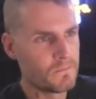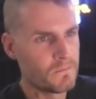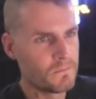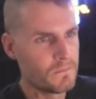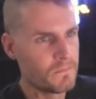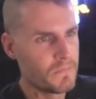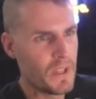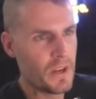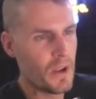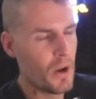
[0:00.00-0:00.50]

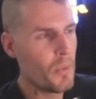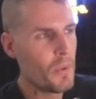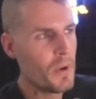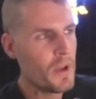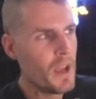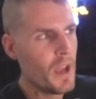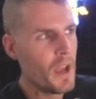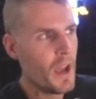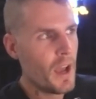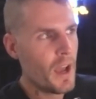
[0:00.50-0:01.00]
you know?
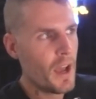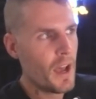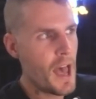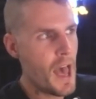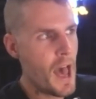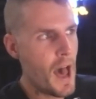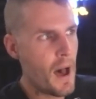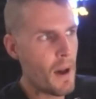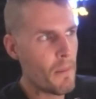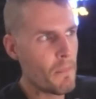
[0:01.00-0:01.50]

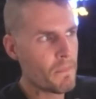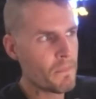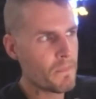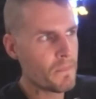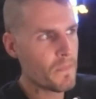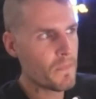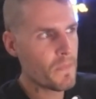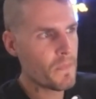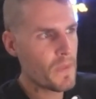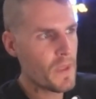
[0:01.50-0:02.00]

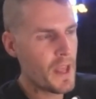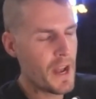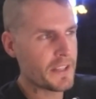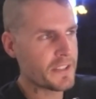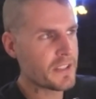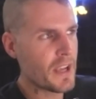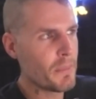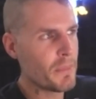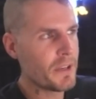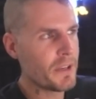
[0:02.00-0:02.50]
And
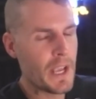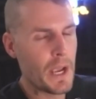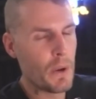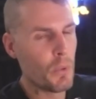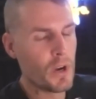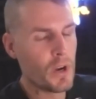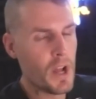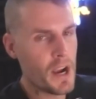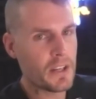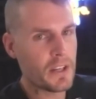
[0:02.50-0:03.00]
that's not me saying
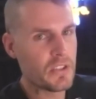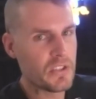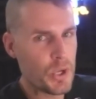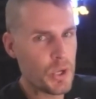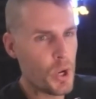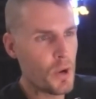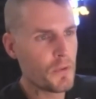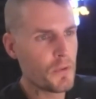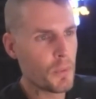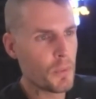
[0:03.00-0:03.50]
we're not going to
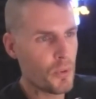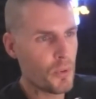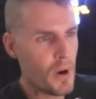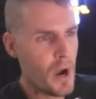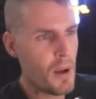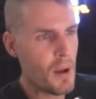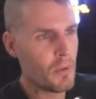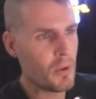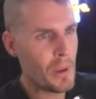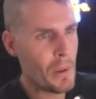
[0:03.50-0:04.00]
solve your
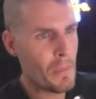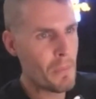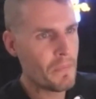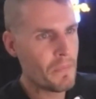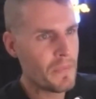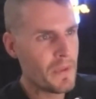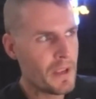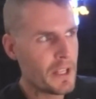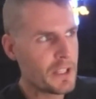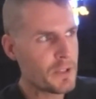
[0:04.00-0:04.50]
problem.
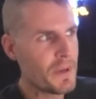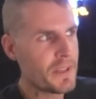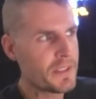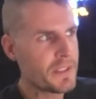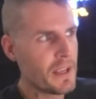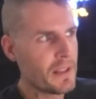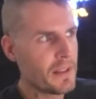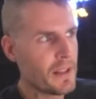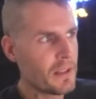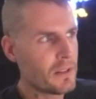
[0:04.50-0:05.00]
It's me
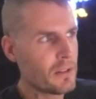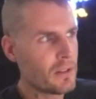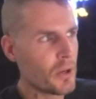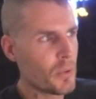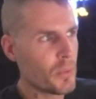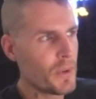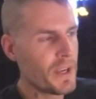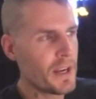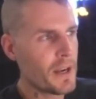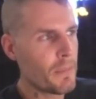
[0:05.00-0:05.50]
saying like,
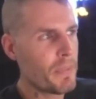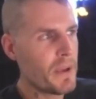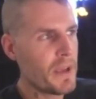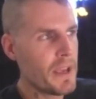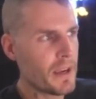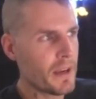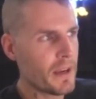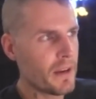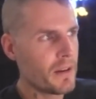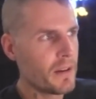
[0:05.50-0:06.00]
look, we got to
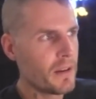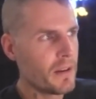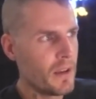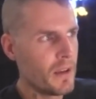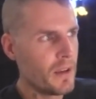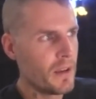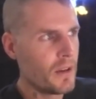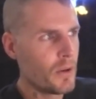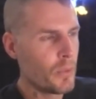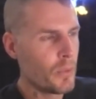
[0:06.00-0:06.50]
pick
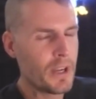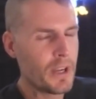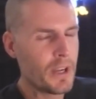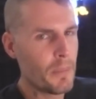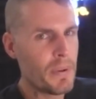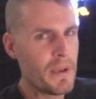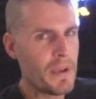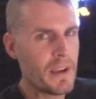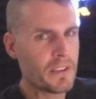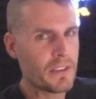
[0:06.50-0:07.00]

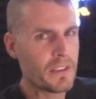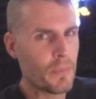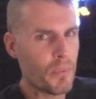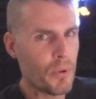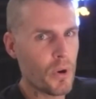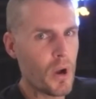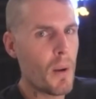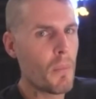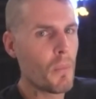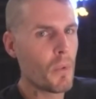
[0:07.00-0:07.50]
the
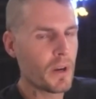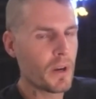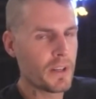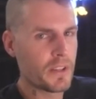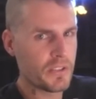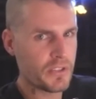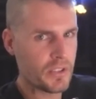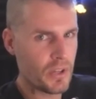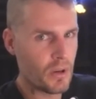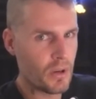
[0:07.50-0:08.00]
problem we're going
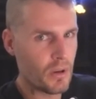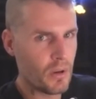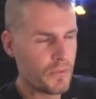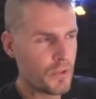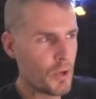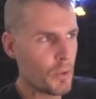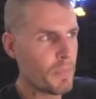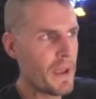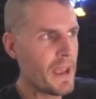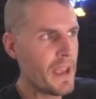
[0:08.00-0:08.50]
to solve.
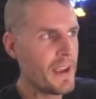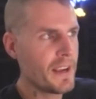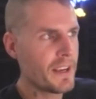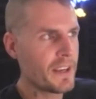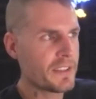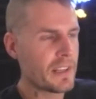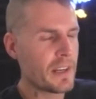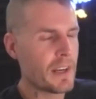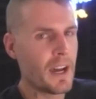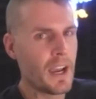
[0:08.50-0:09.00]
You're paying
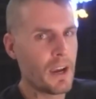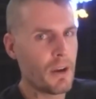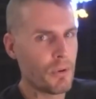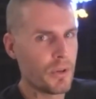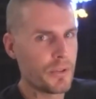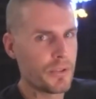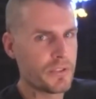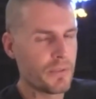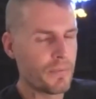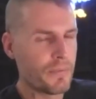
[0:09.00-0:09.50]
us at
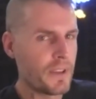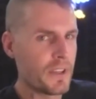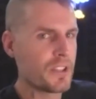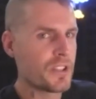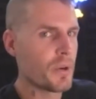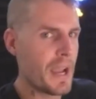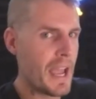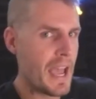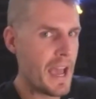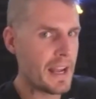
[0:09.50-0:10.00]
HYROS to fix
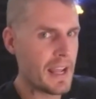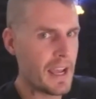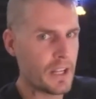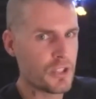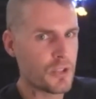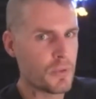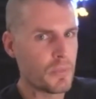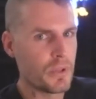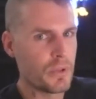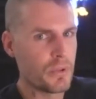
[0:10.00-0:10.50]
your ad
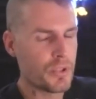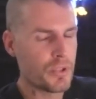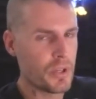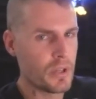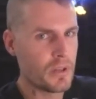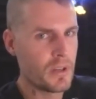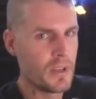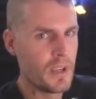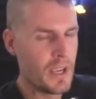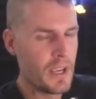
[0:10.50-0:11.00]

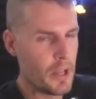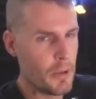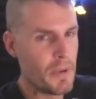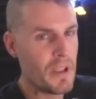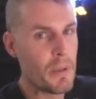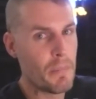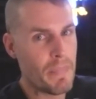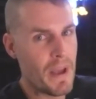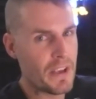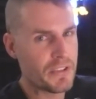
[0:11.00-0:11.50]
attribution and to
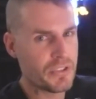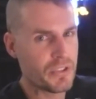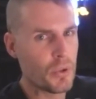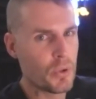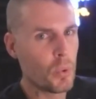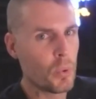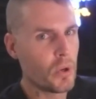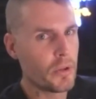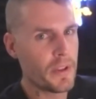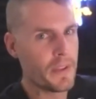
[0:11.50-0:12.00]
be the best in
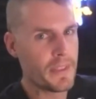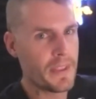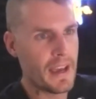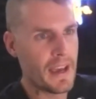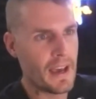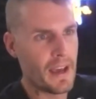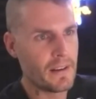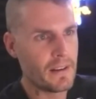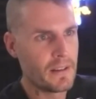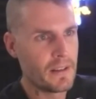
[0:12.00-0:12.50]
the world at
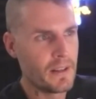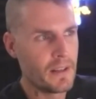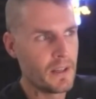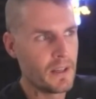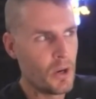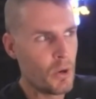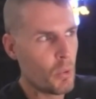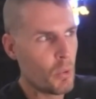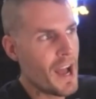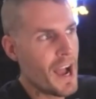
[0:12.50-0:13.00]
that.
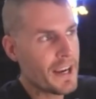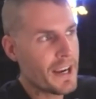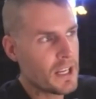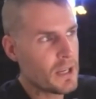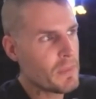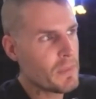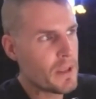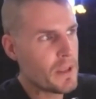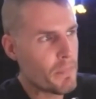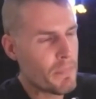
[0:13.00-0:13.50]
We're not going
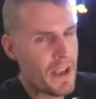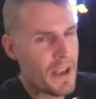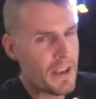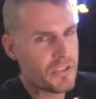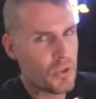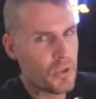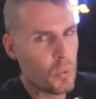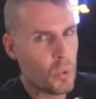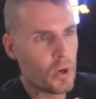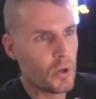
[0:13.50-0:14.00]
to be the
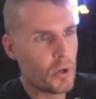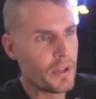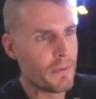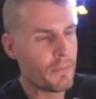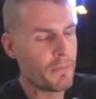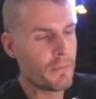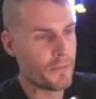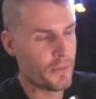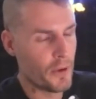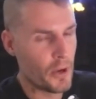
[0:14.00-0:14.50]
best in the world
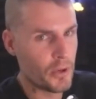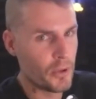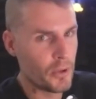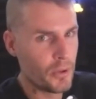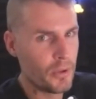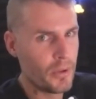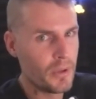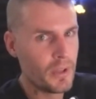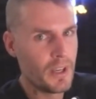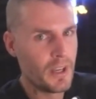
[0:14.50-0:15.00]
at funnel